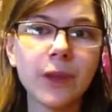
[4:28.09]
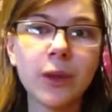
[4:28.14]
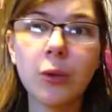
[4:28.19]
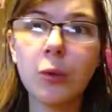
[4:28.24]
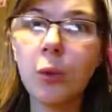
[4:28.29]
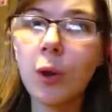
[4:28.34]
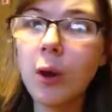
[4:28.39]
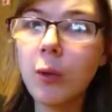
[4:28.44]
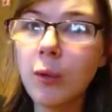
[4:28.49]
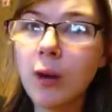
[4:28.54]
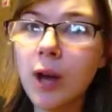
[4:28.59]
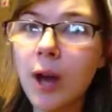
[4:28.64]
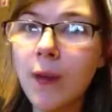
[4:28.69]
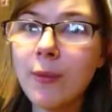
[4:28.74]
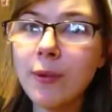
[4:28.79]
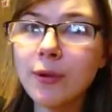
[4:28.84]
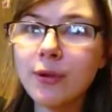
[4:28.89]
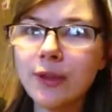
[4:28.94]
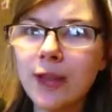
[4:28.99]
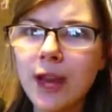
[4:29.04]
What
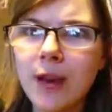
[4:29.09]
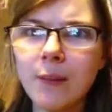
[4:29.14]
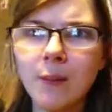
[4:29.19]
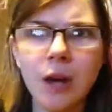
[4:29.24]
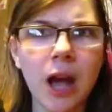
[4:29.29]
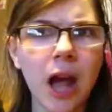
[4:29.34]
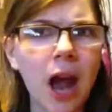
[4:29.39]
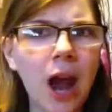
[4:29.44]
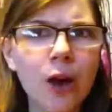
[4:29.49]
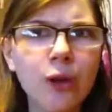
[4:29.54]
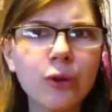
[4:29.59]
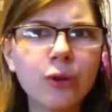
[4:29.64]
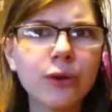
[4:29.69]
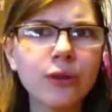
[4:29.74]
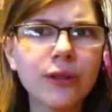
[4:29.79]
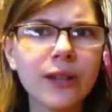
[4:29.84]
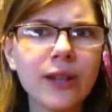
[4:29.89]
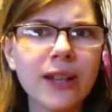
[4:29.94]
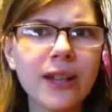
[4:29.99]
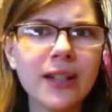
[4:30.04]
happened to them? What do
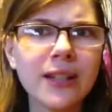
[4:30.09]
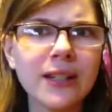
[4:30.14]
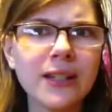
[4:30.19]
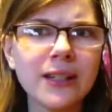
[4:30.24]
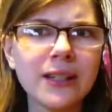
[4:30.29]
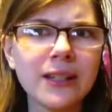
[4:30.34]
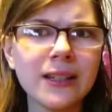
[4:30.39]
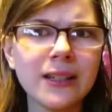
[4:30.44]
they